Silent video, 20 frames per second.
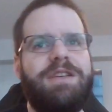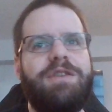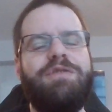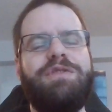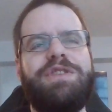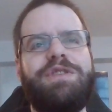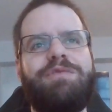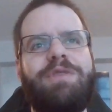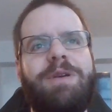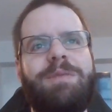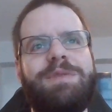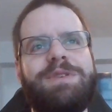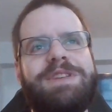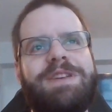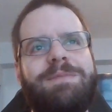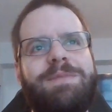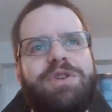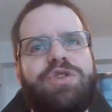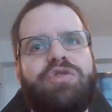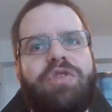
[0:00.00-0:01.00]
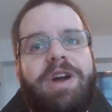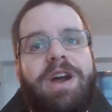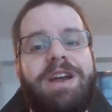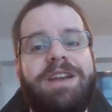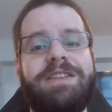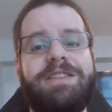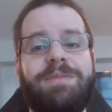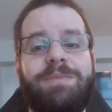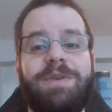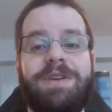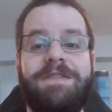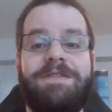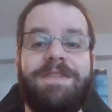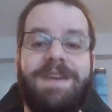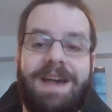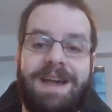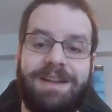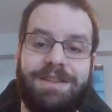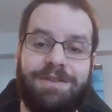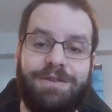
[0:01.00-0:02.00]
Houthi rebels have been trying to be a
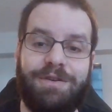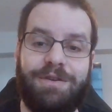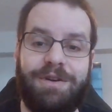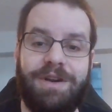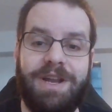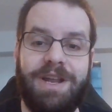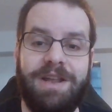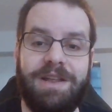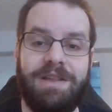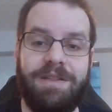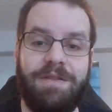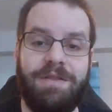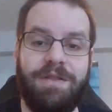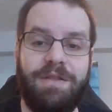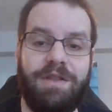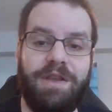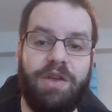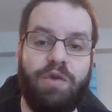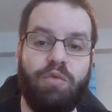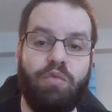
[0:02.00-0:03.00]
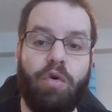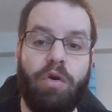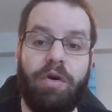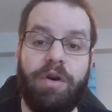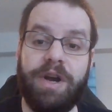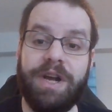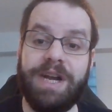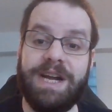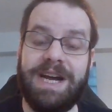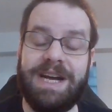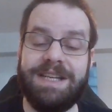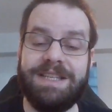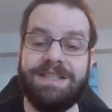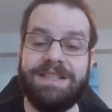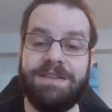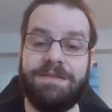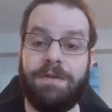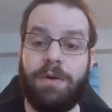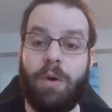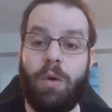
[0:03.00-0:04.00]
factor in the war in
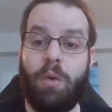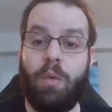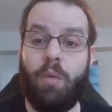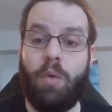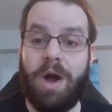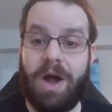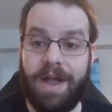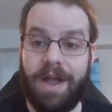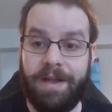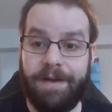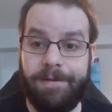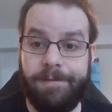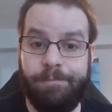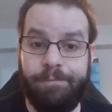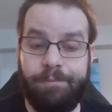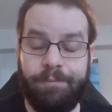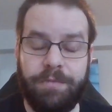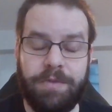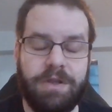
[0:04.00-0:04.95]
Gaza for a while.